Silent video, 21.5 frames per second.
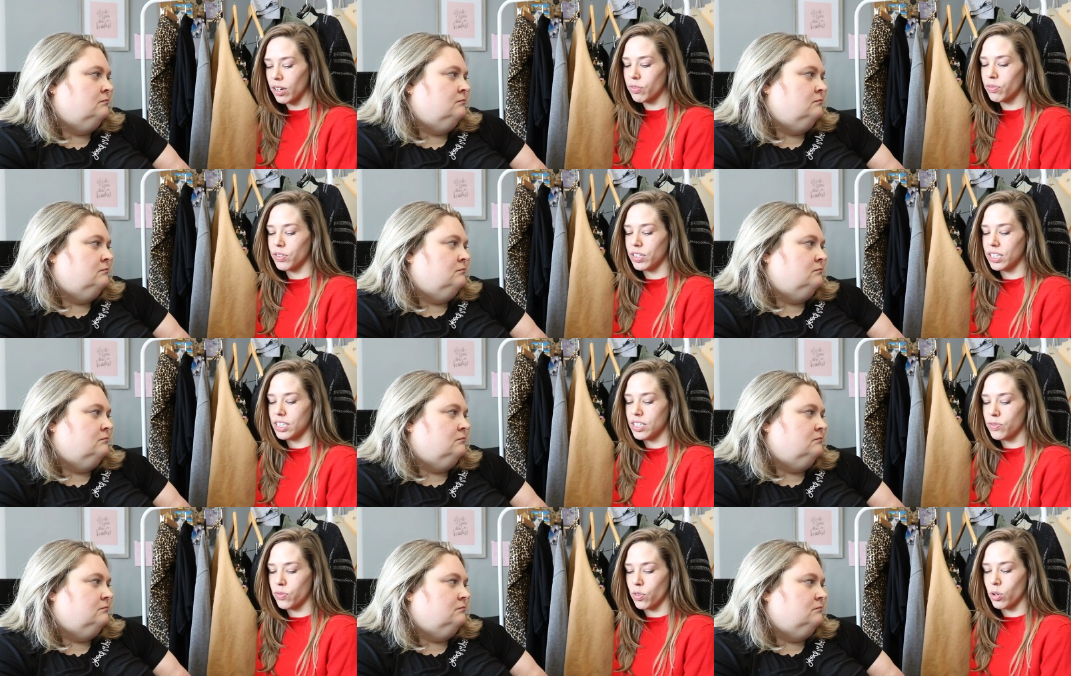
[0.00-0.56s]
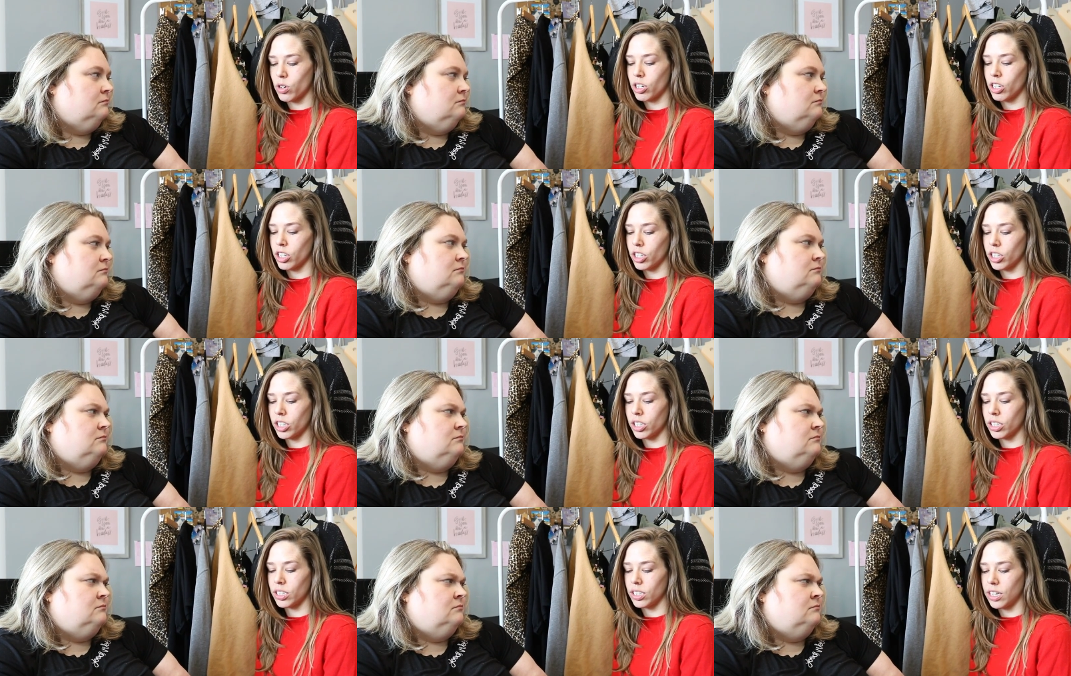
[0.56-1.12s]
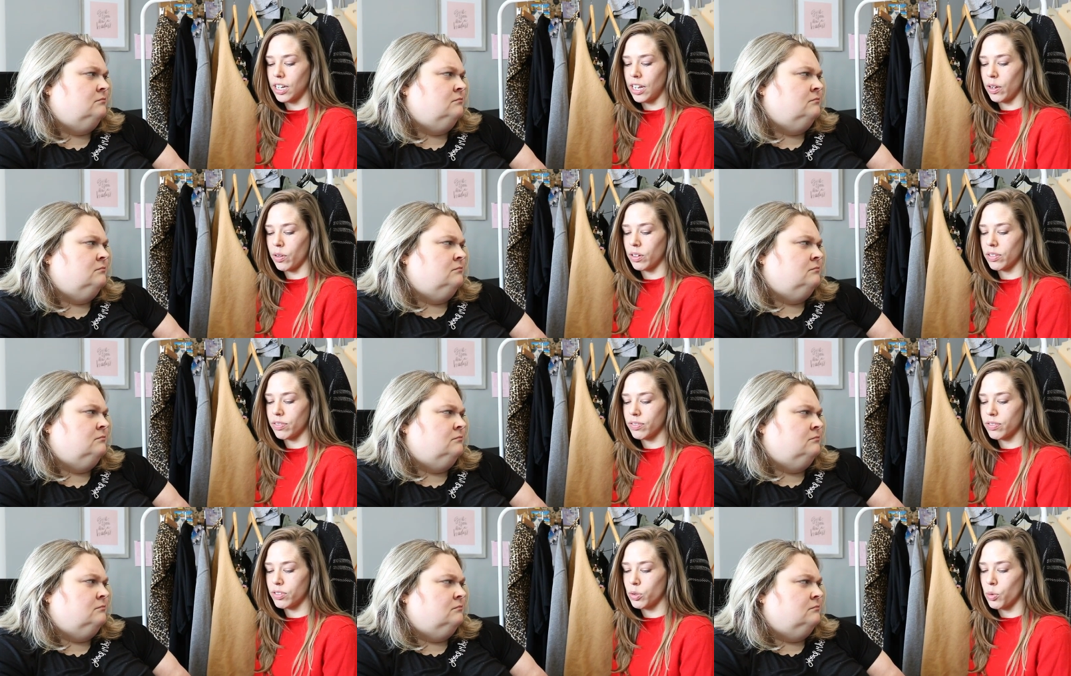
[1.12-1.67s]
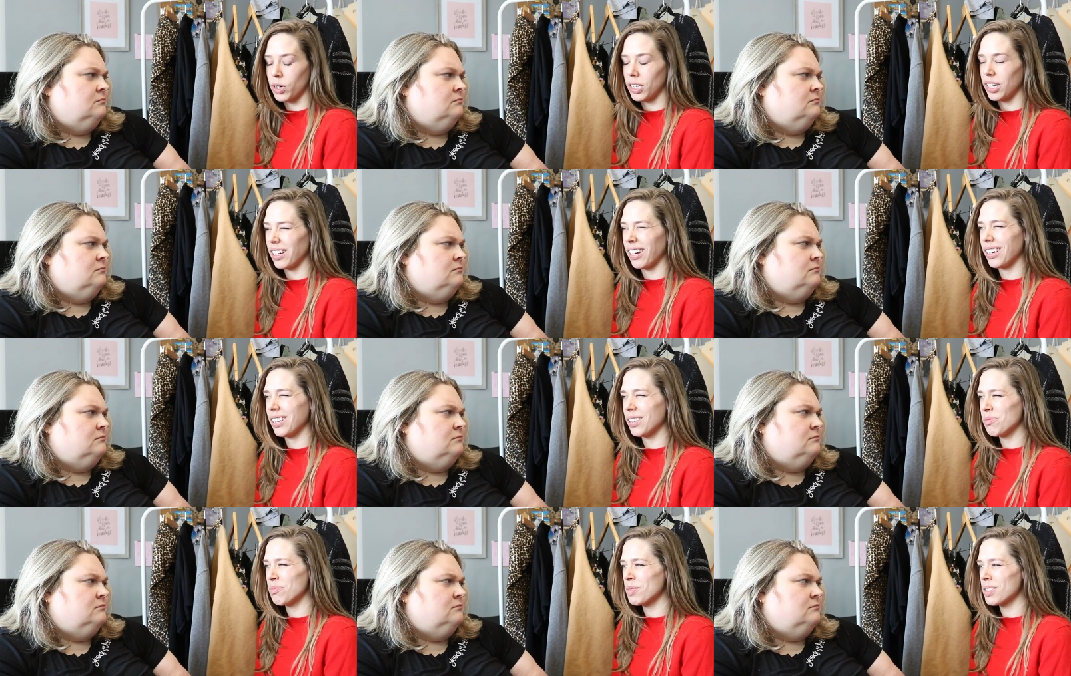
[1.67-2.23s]
Speaker 1: outfits for her out of
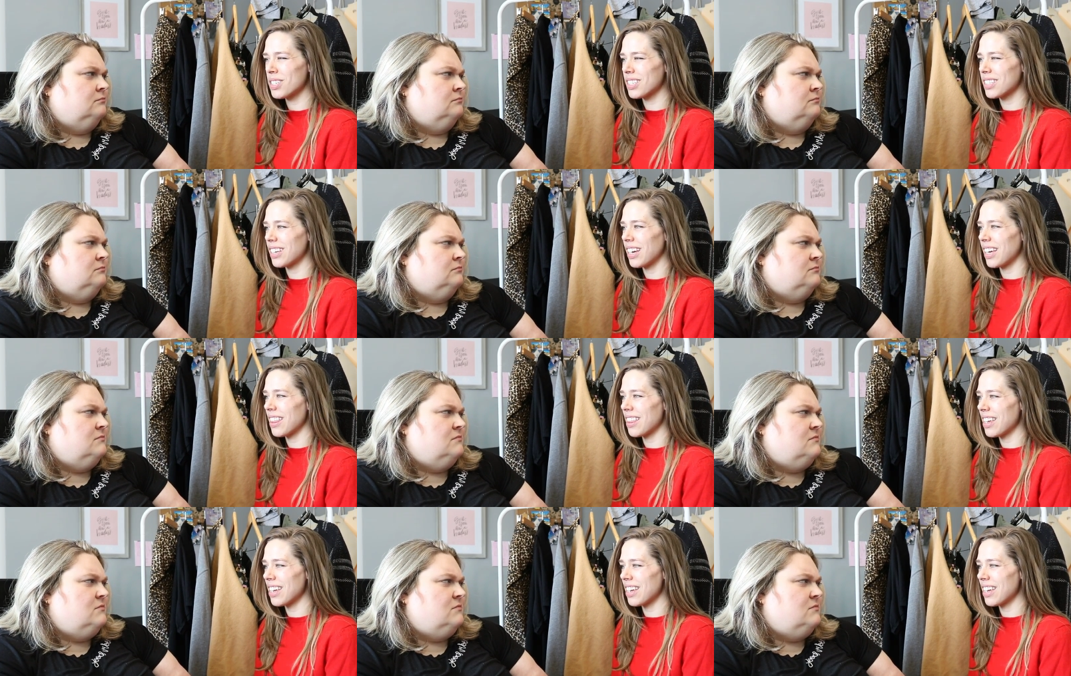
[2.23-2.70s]
20 items, I